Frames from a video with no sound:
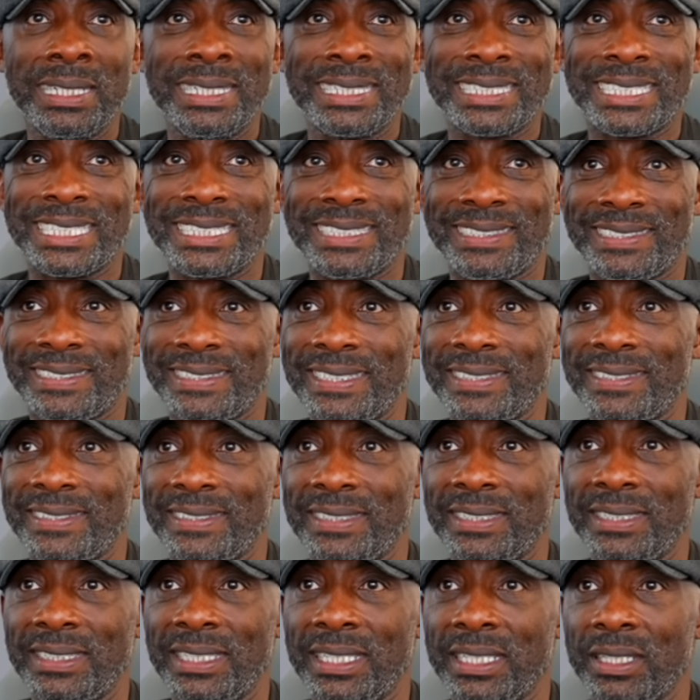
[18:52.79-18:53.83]

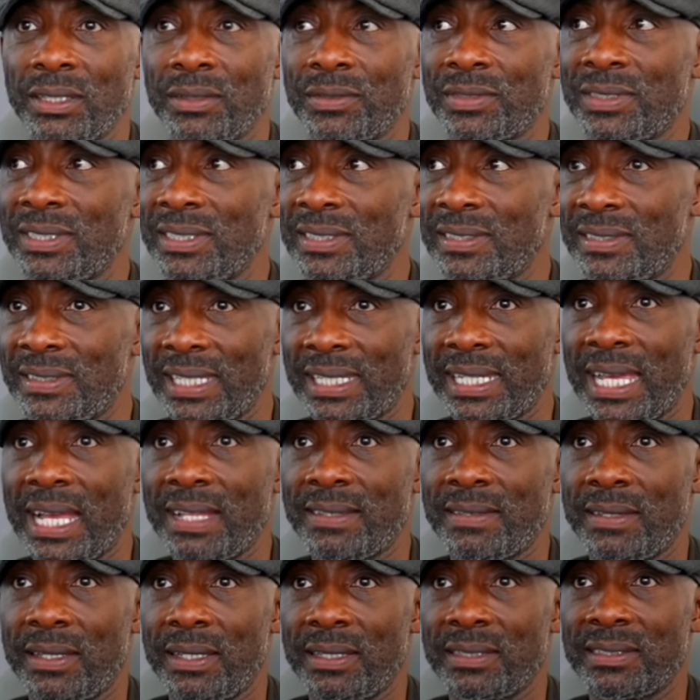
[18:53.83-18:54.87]
consistent enough to stick
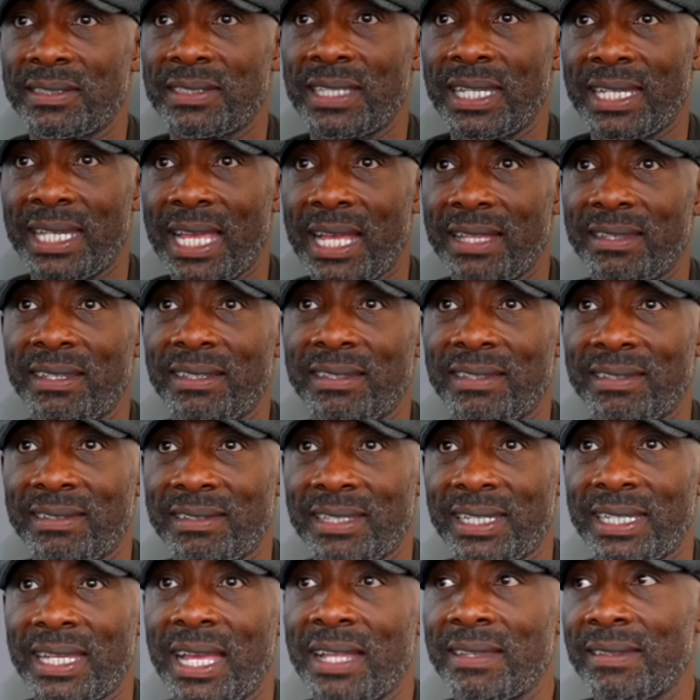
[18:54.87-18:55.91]
at it, stick at it, to
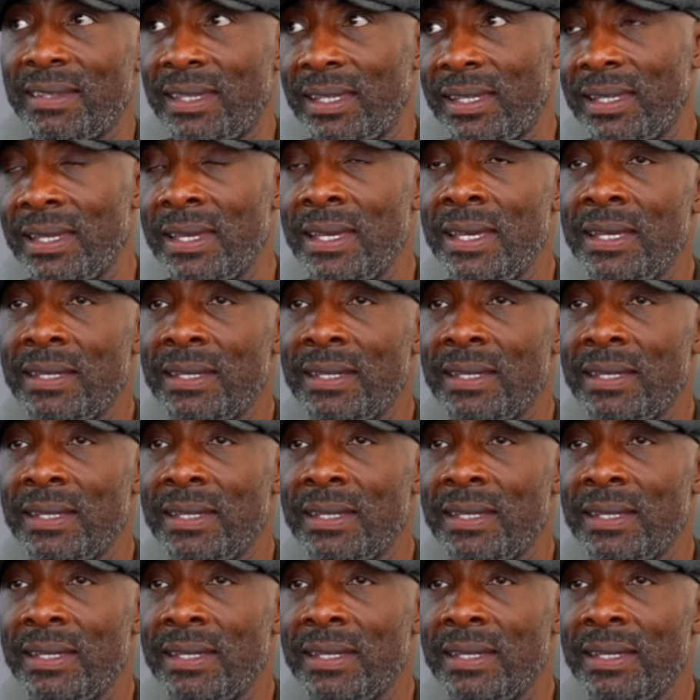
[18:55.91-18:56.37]
stick at it,